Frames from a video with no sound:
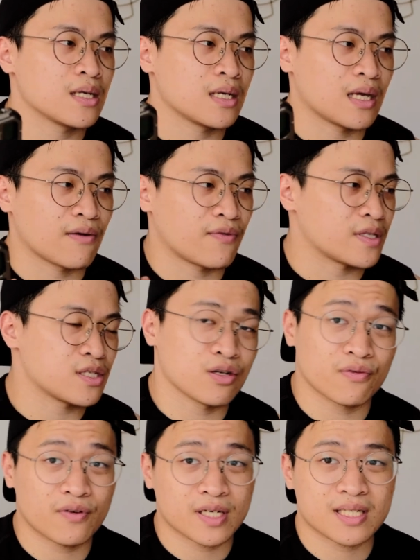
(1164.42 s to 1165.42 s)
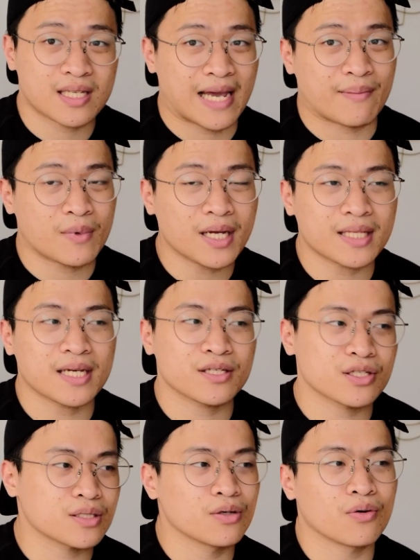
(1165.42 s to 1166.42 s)
if it's your first time cutting,
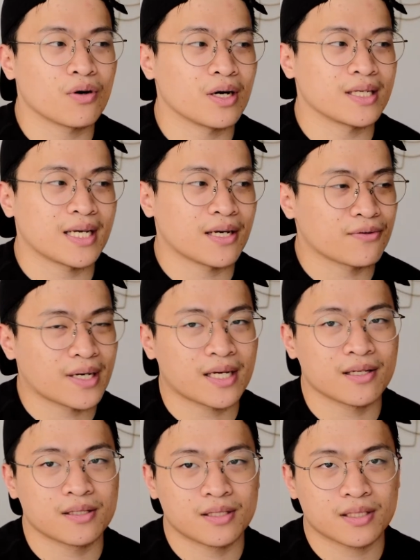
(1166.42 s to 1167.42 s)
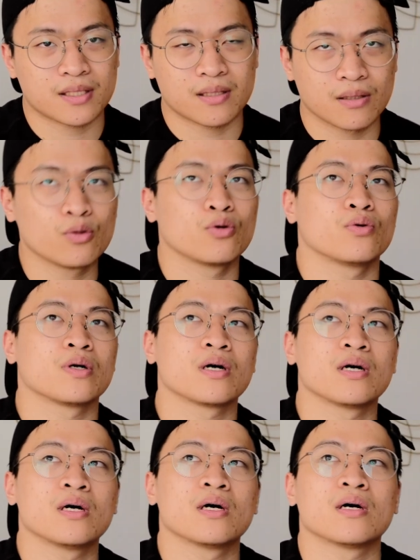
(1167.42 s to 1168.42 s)
just go on a regular slow
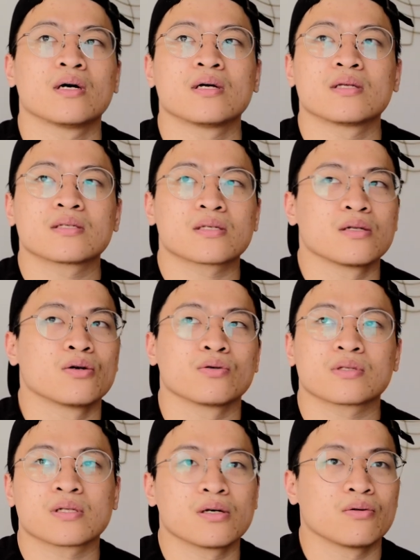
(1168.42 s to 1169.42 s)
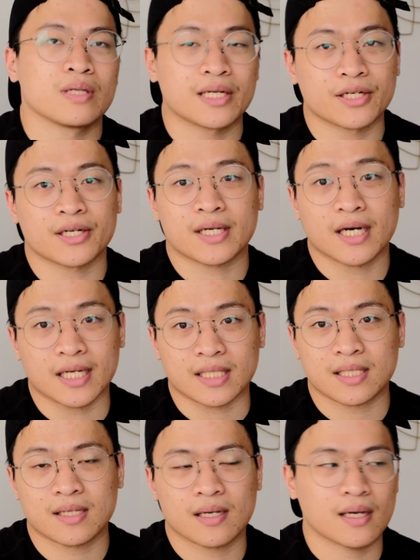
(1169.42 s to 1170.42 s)
linear
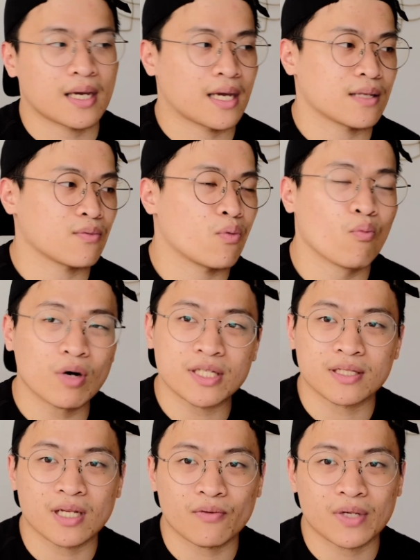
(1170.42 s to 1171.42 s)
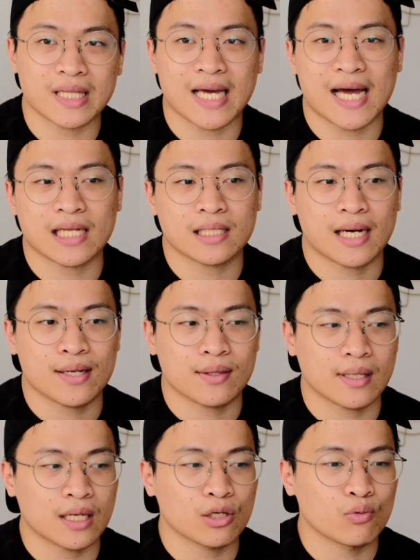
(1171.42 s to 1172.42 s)
cut. And once you're done with that, I
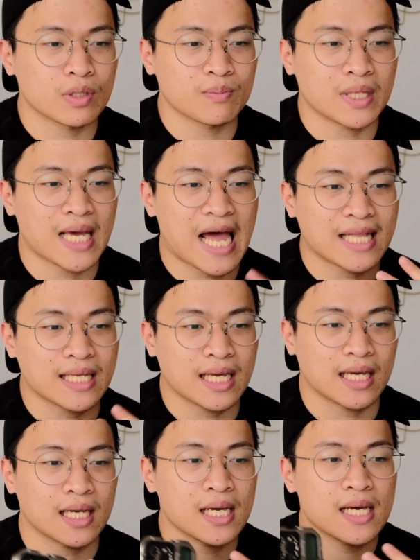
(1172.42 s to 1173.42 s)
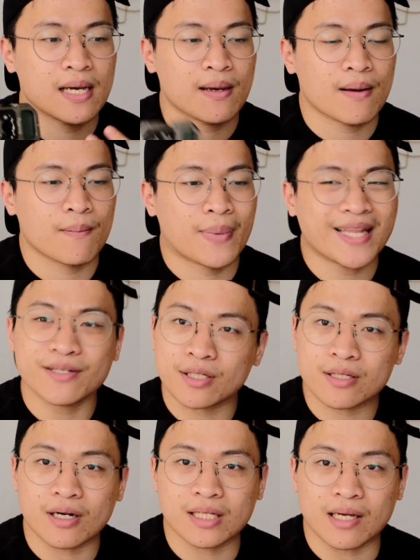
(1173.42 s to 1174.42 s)
think you will be at a better
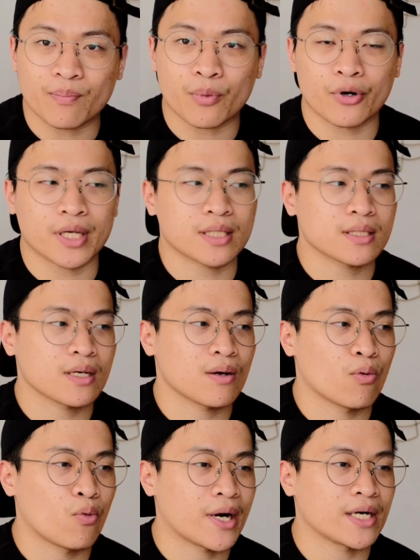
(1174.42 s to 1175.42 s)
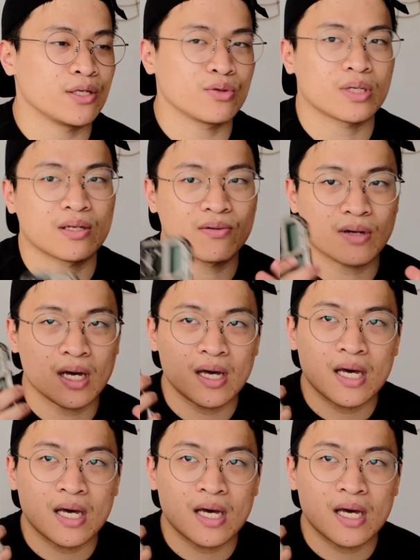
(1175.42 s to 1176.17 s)
starting point where you can